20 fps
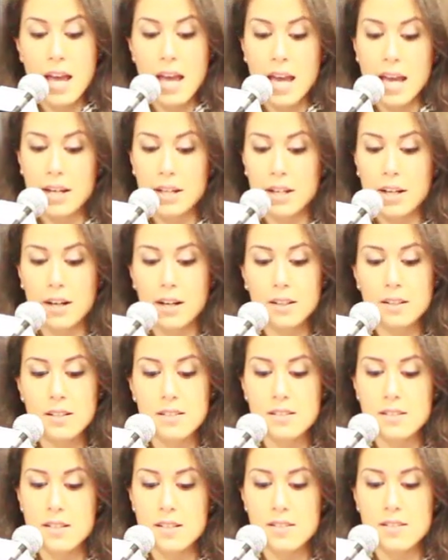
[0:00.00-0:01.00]
and
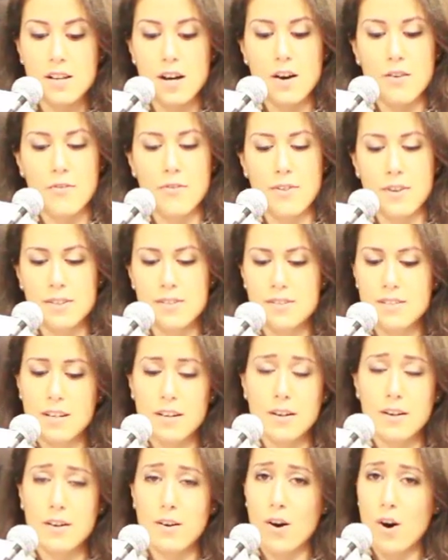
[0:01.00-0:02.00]
carelessness of the
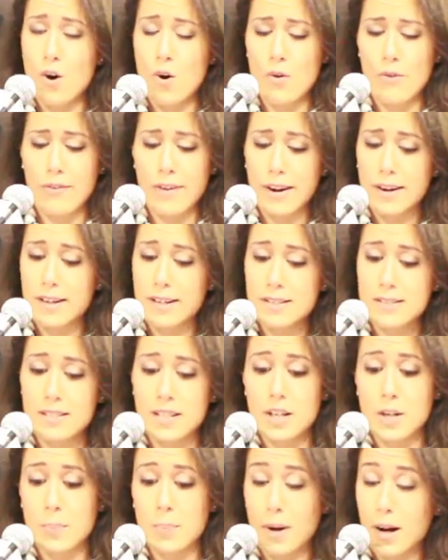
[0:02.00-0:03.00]
dear, oh very
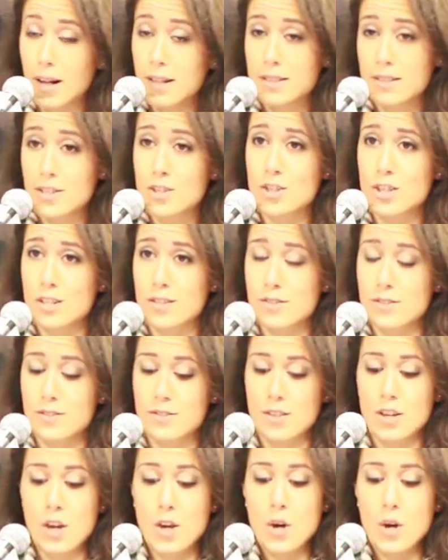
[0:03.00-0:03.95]
dear politicians